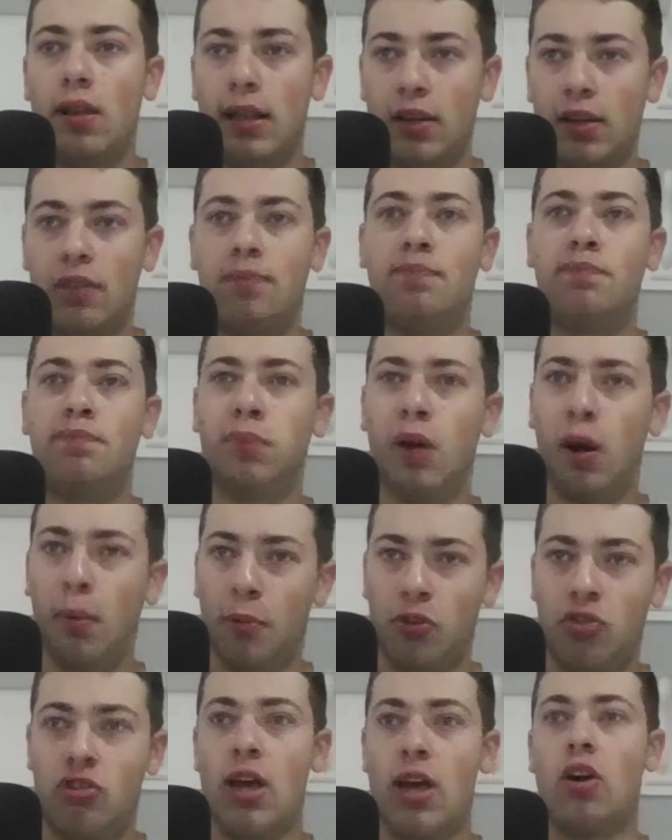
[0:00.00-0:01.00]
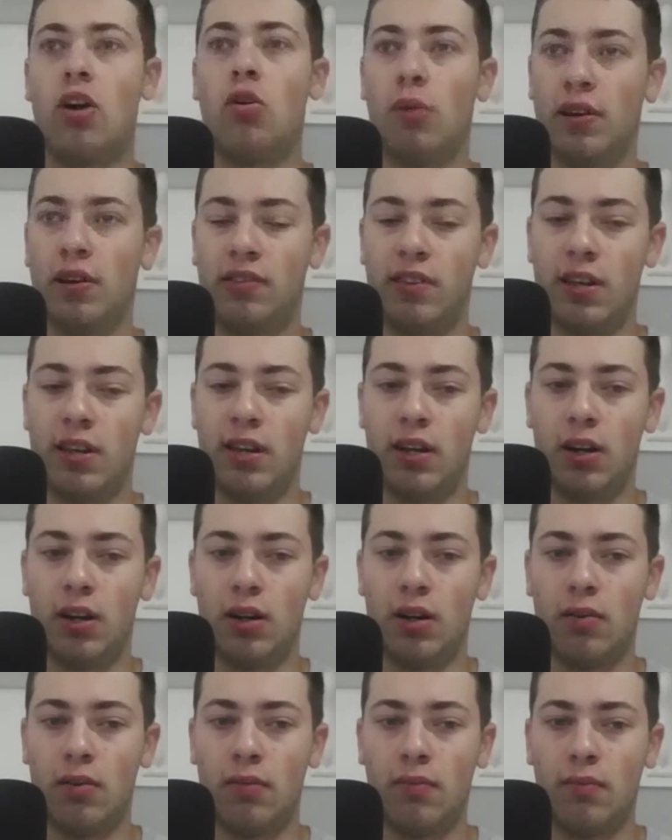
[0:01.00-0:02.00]
Like a Bo Bichette, Corey
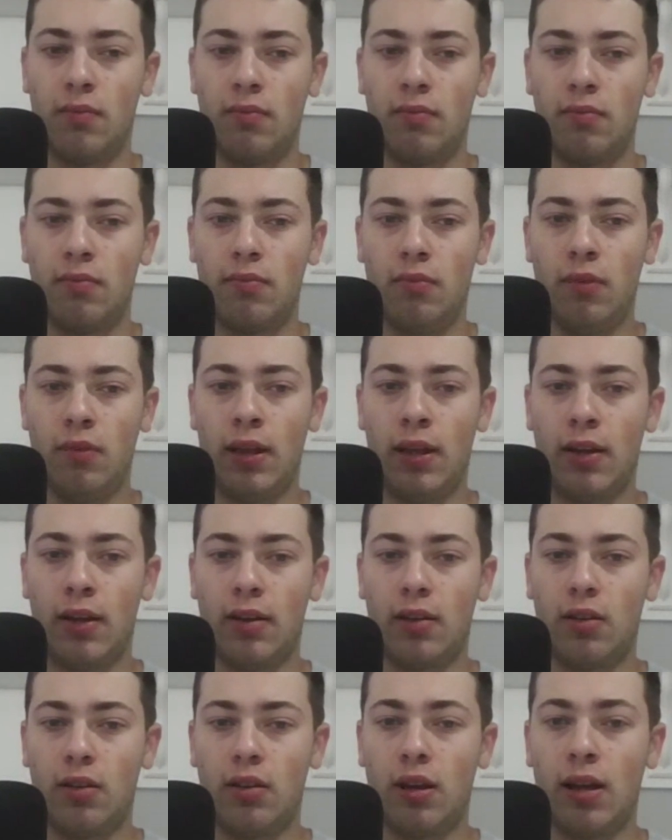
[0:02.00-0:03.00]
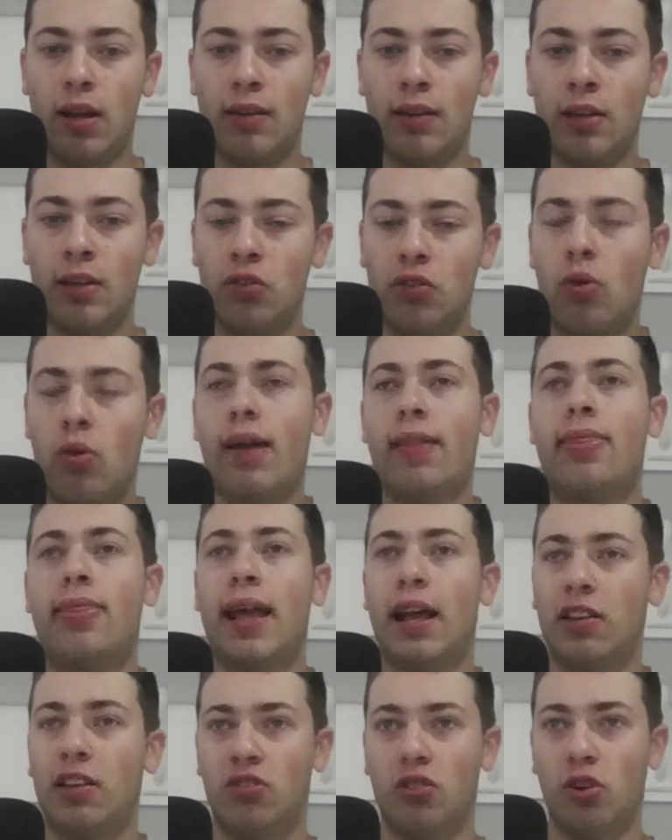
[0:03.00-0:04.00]
Seager. Like Lindor, I
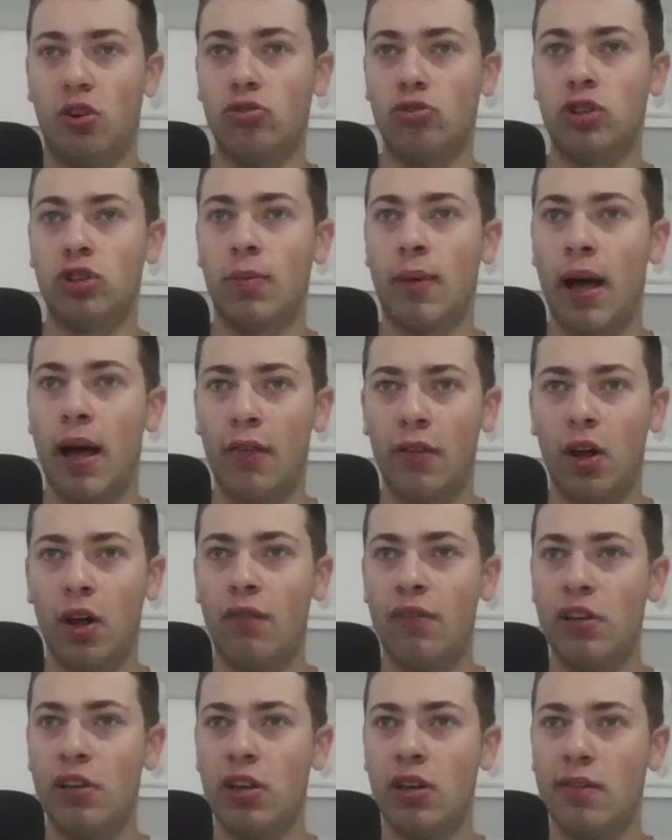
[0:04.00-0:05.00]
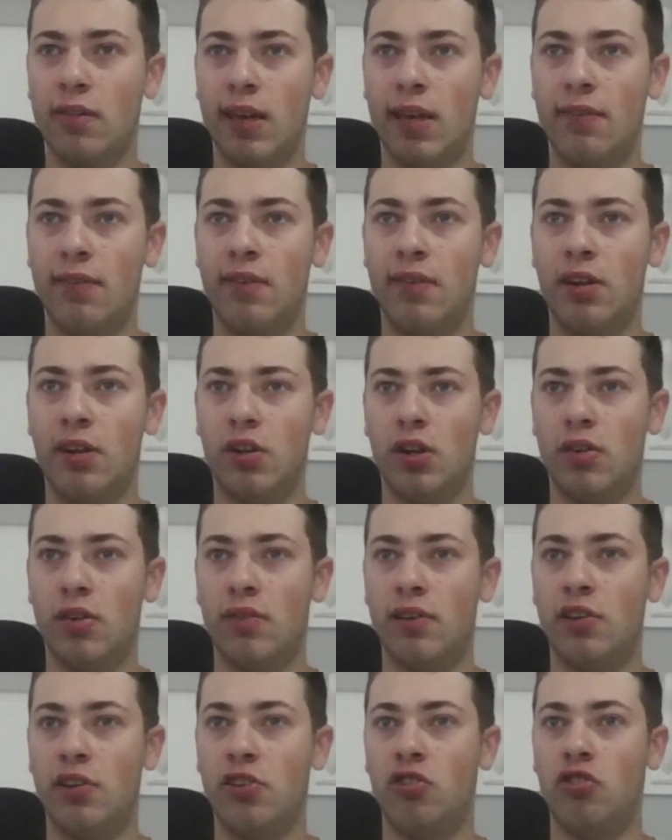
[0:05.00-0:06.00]
think is an all-star, but I don't know
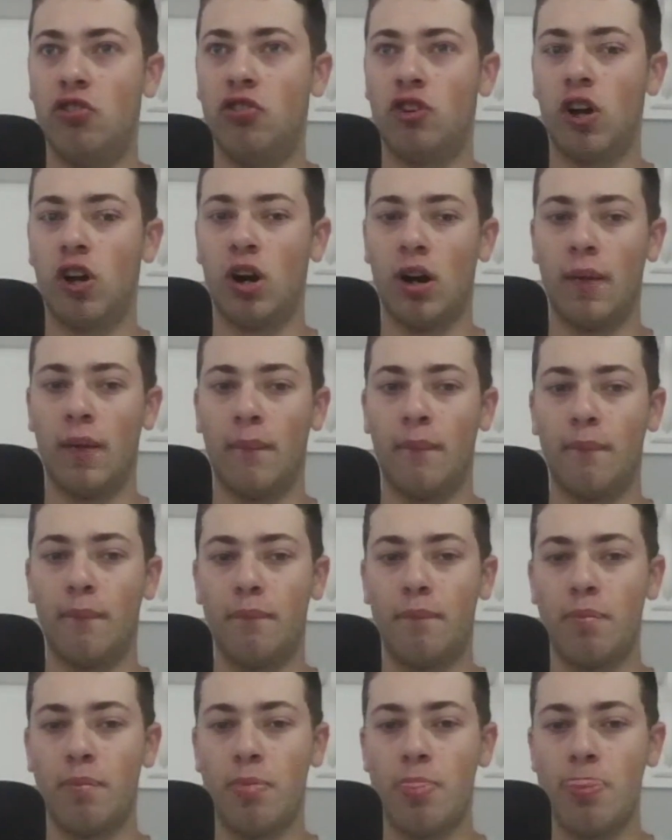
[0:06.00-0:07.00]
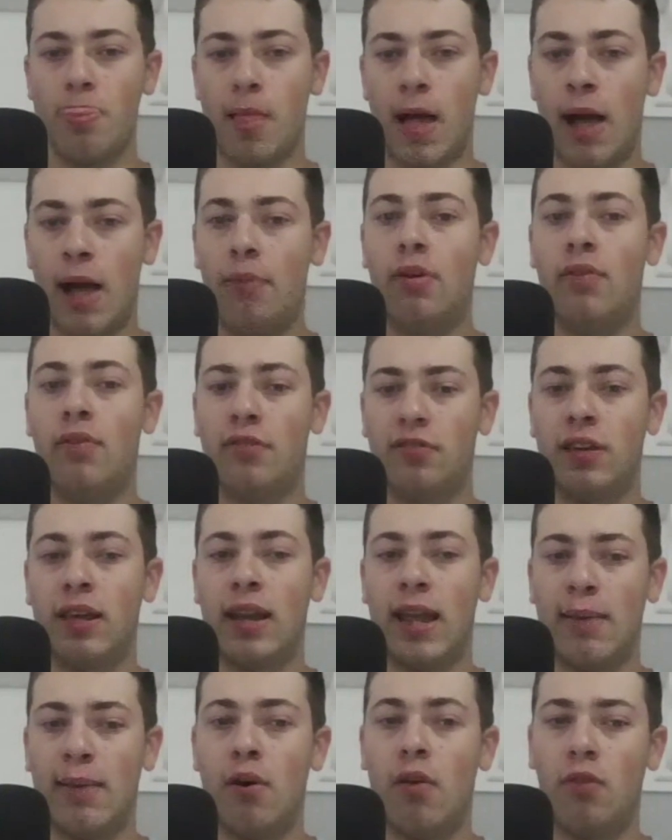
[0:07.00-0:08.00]
if he should start. I would have
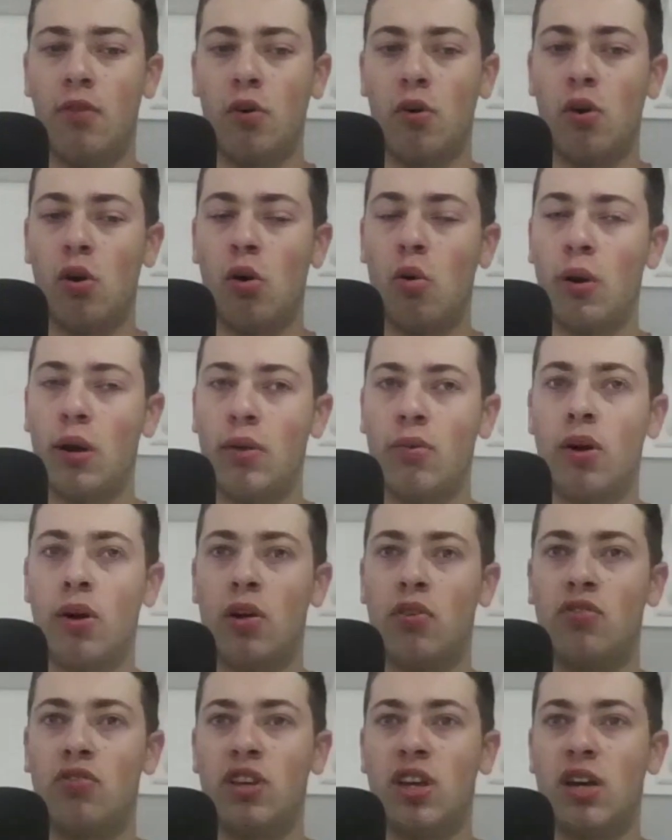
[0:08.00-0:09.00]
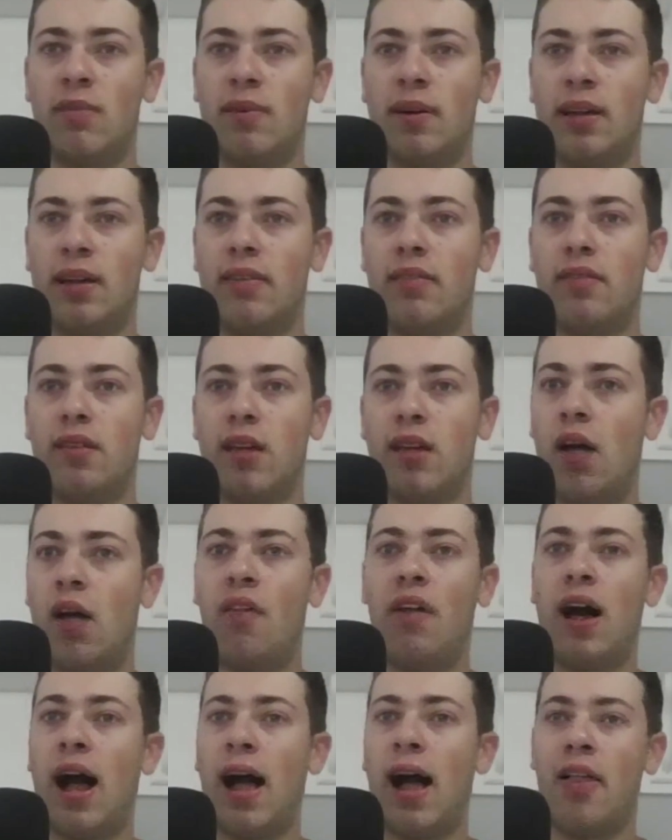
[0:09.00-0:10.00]
set him over Orlando Arce, but
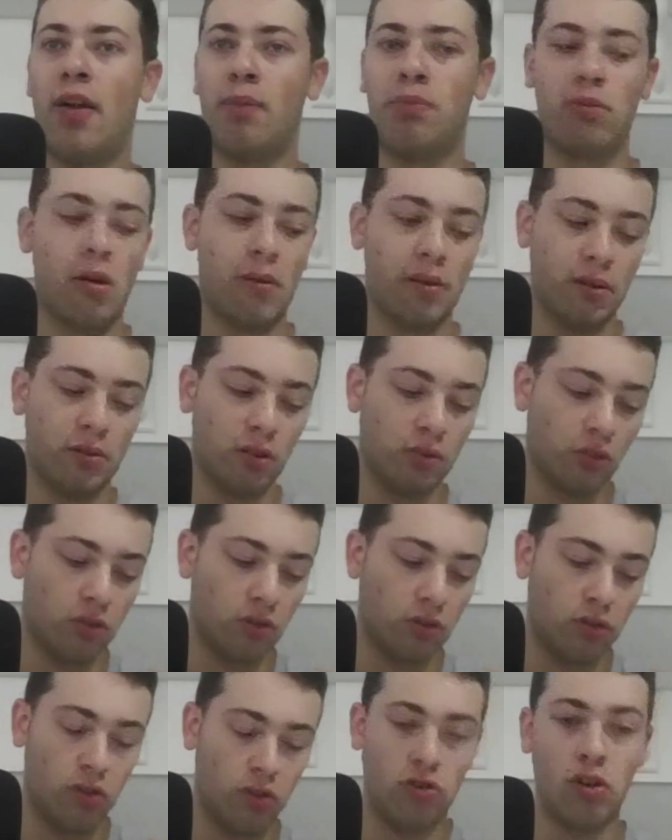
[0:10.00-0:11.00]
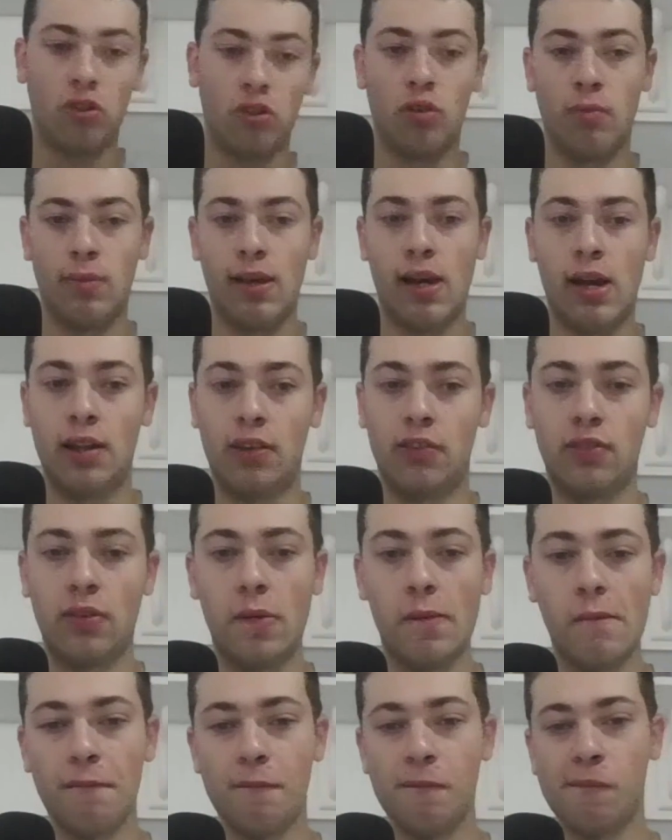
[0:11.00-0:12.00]
I probably don't deserve to start, to be honest.